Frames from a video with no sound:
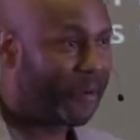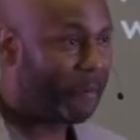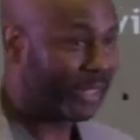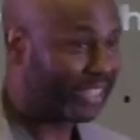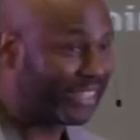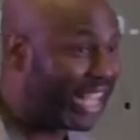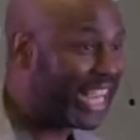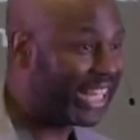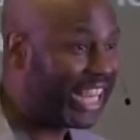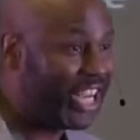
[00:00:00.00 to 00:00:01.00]
But the
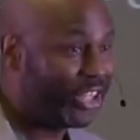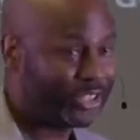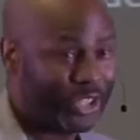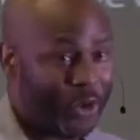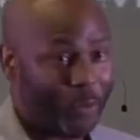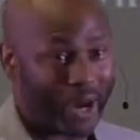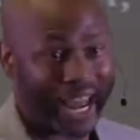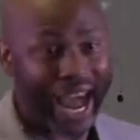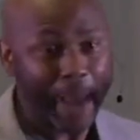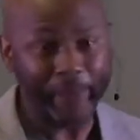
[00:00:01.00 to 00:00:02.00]
thing is, what
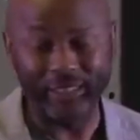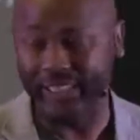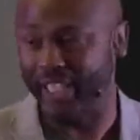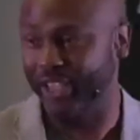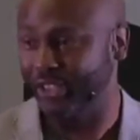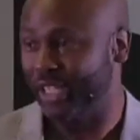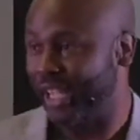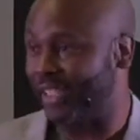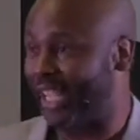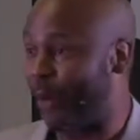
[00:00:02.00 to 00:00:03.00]
happens is,
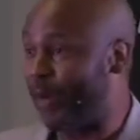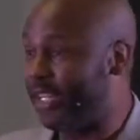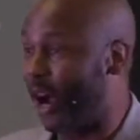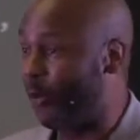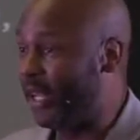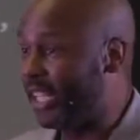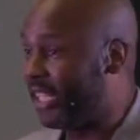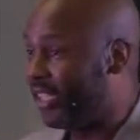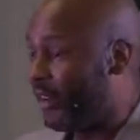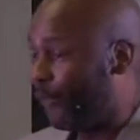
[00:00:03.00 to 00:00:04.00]
is that we don't
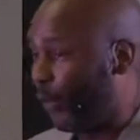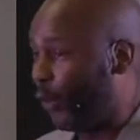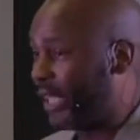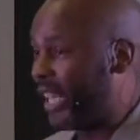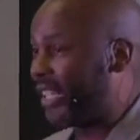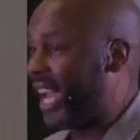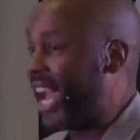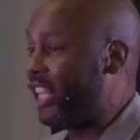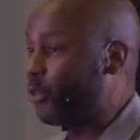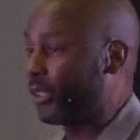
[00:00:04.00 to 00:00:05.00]
really fully
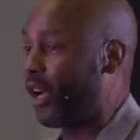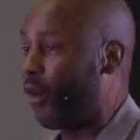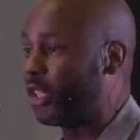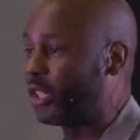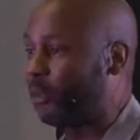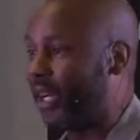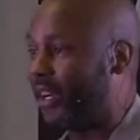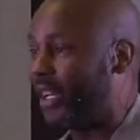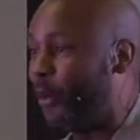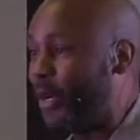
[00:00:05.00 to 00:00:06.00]
engaged with the Holy
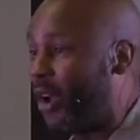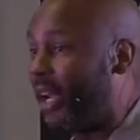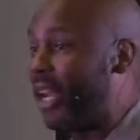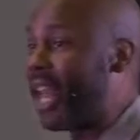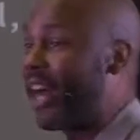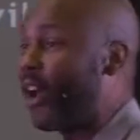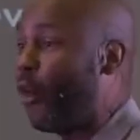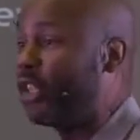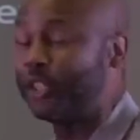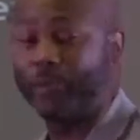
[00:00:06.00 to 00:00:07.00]
Spirit and we don't allow the
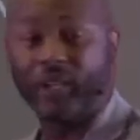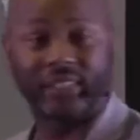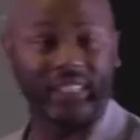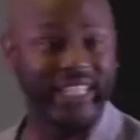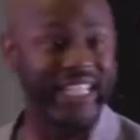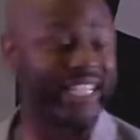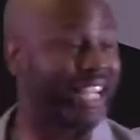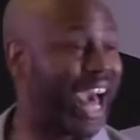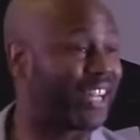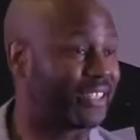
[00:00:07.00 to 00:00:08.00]
Holy Spirit to lead and
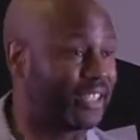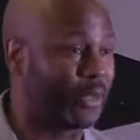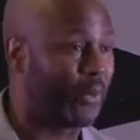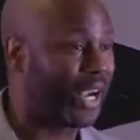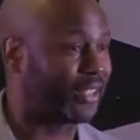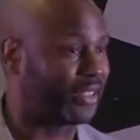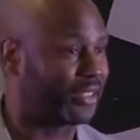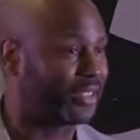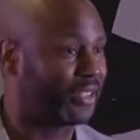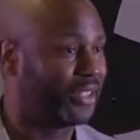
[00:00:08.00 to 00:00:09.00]
guide us and direct us.
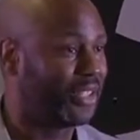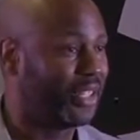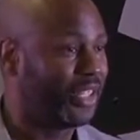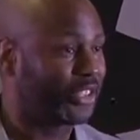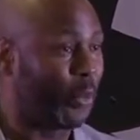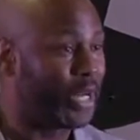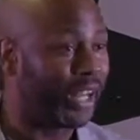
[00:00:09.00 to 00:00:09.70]
So we